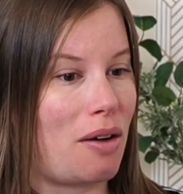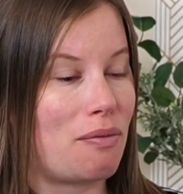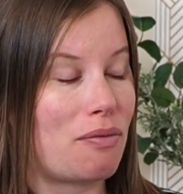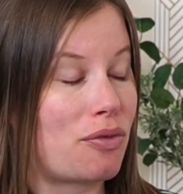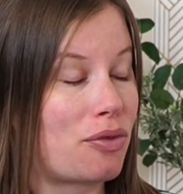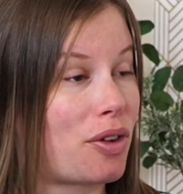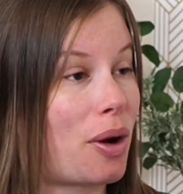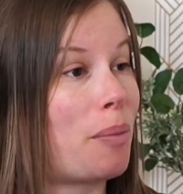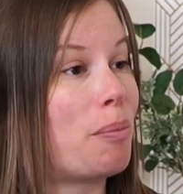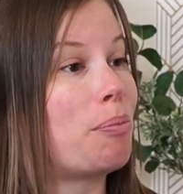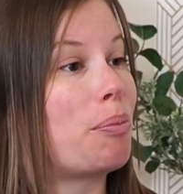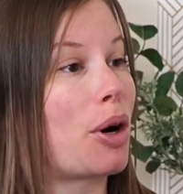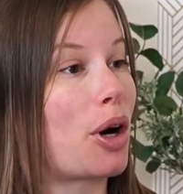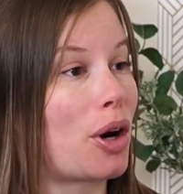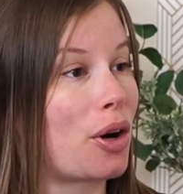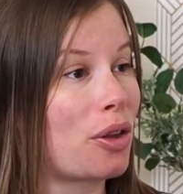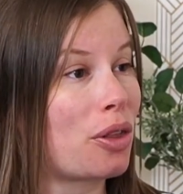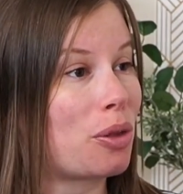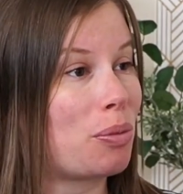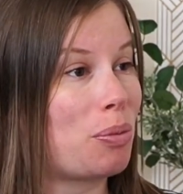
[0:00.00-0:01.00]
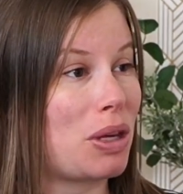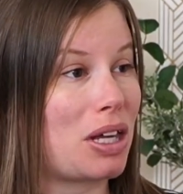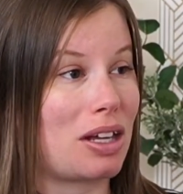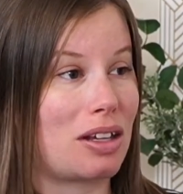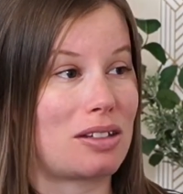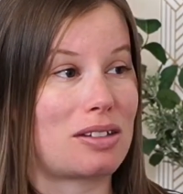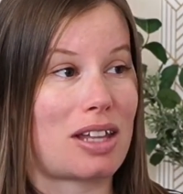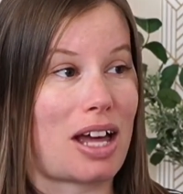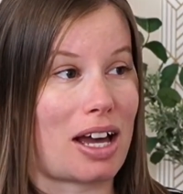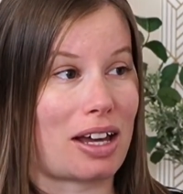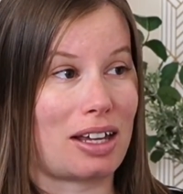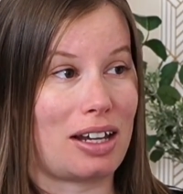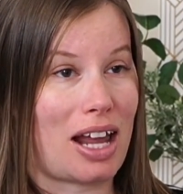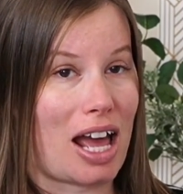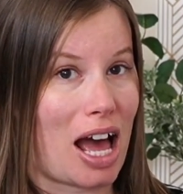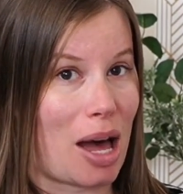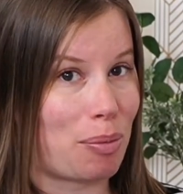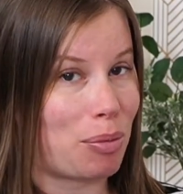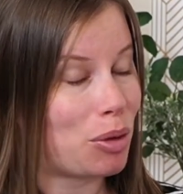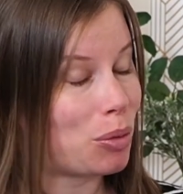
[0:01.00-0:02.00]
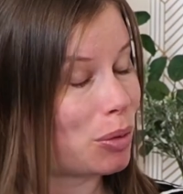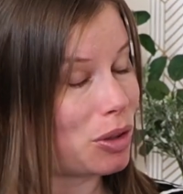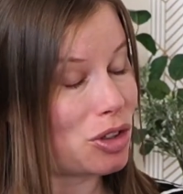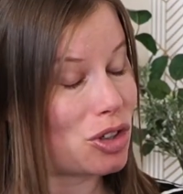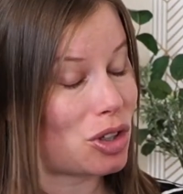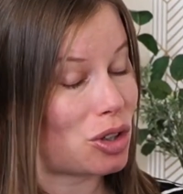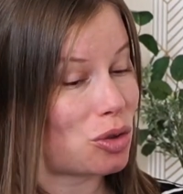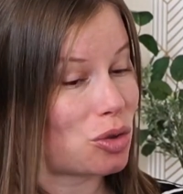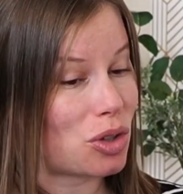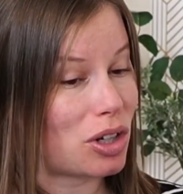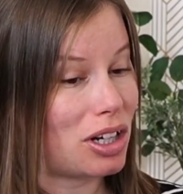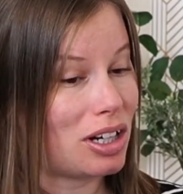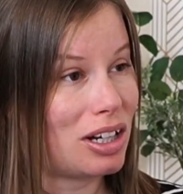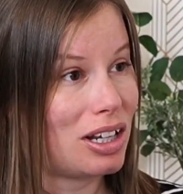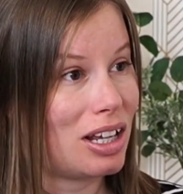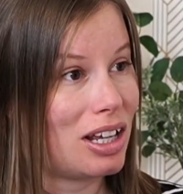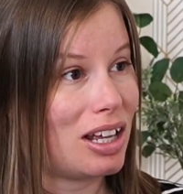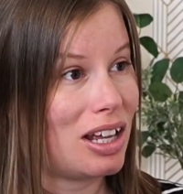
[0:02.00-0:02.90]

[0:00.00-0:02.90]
from birth, because that can happen with children.